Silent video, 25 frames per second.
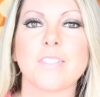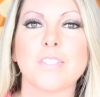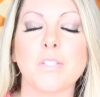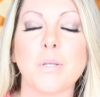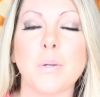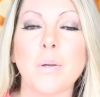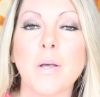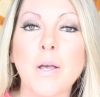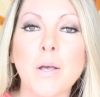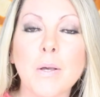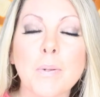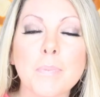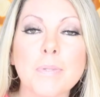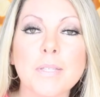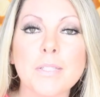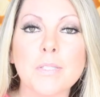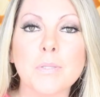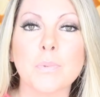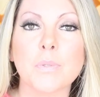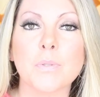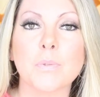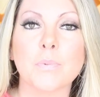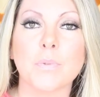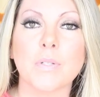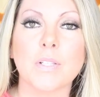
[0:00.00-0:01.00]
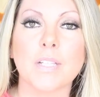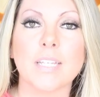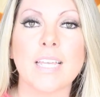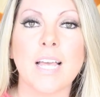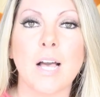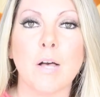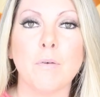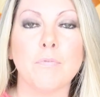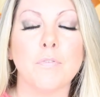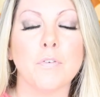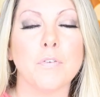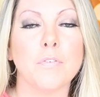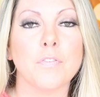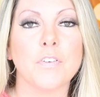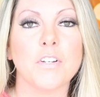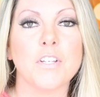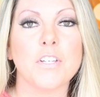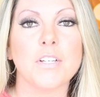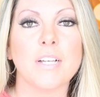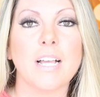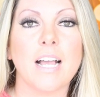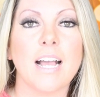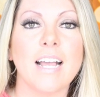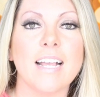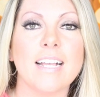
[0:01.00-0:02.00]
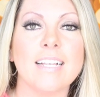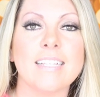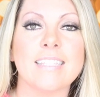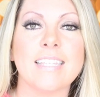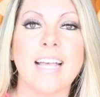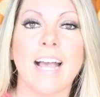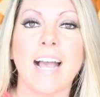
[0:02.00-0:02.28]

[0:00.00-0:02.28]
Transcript: So I hope this was really helpful for you guys.